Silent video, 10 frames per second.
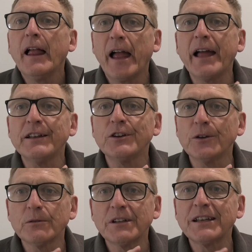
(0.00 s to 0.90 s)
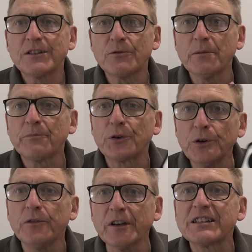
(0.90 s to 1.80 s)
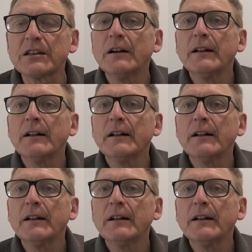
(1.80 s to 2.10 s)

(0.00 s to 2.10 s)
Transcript: and you need to improve it,